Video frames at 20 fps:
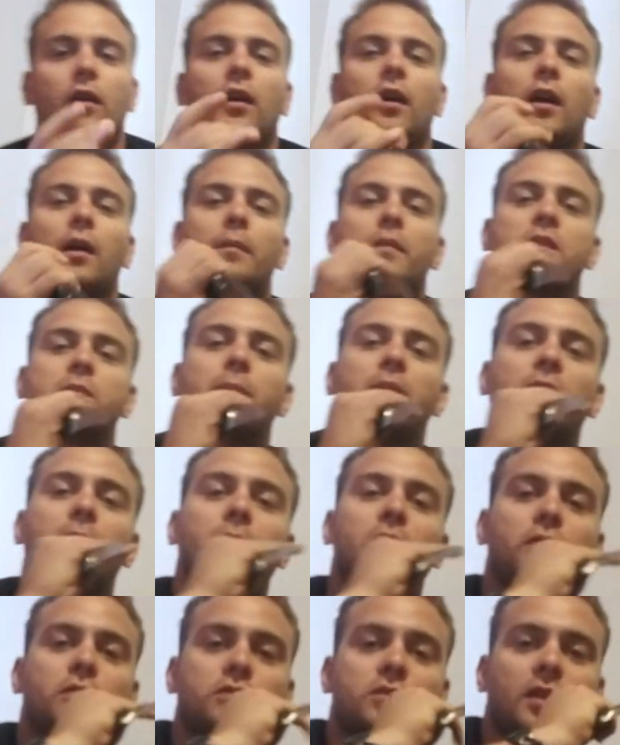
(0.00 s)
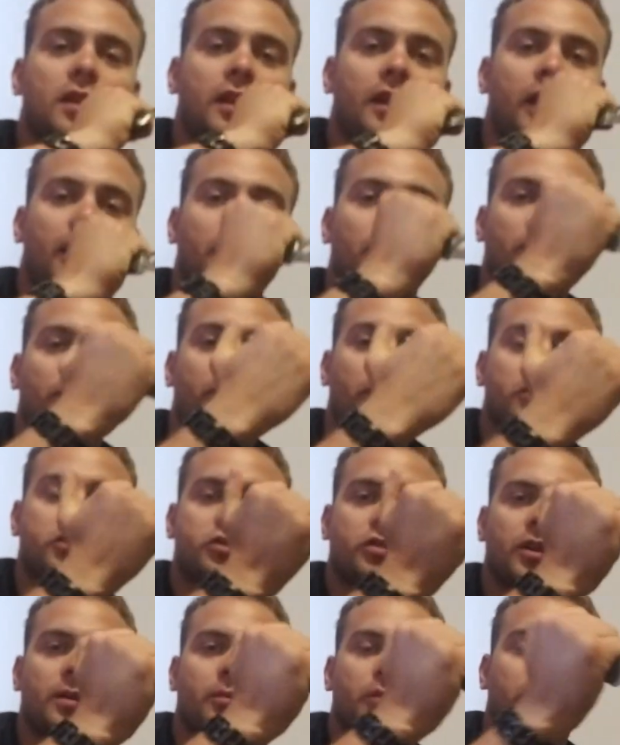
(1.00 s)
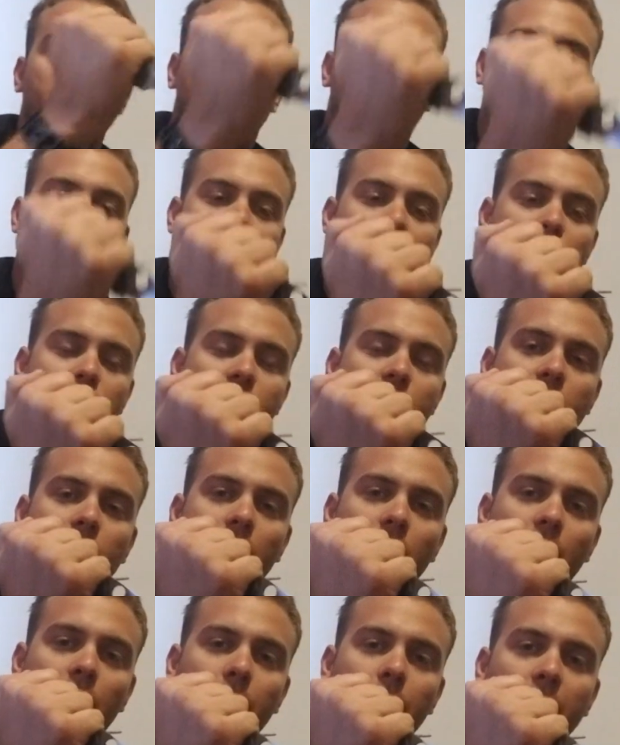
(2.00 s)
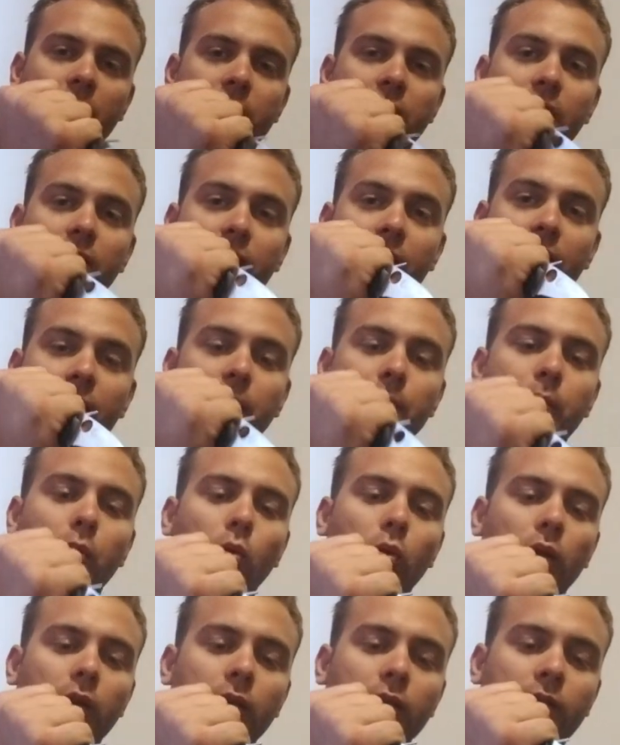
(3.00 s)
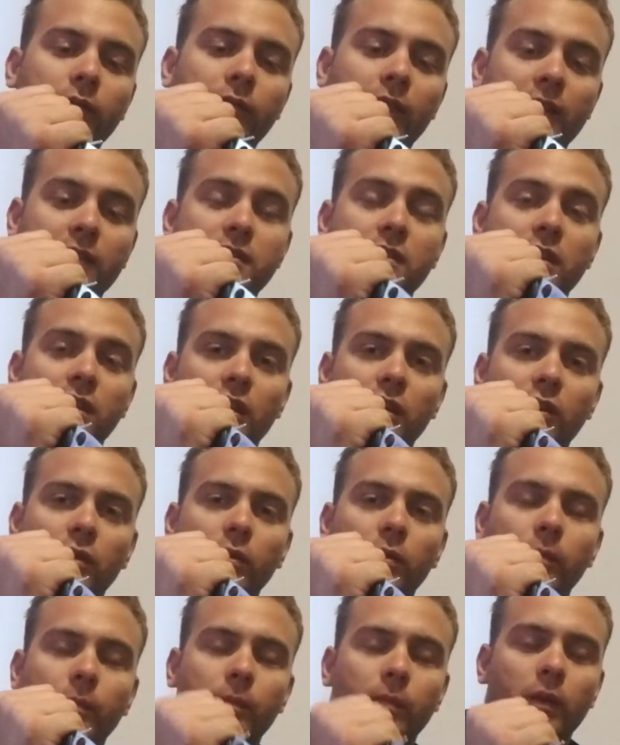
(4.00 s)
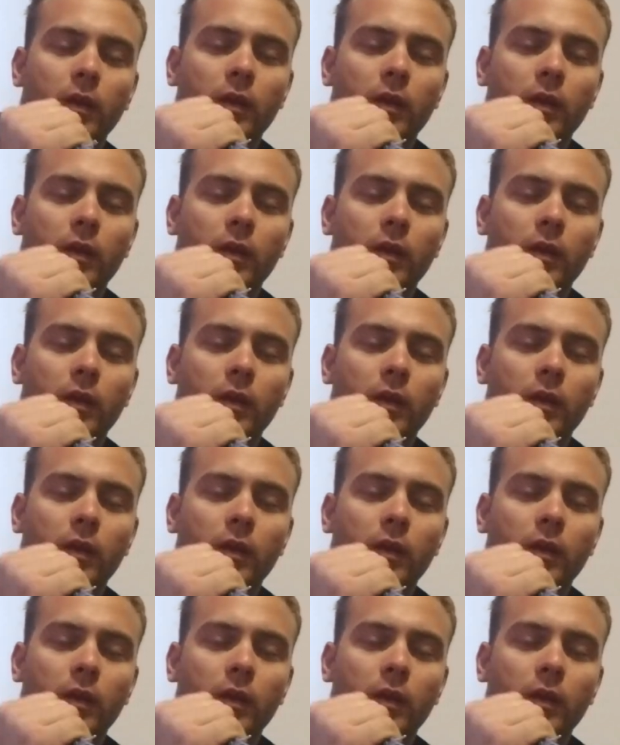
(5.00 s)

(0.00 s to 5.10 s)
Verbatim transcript: Um, it's meant to be used in a reverse grip with the edge um, basically inboard facing you.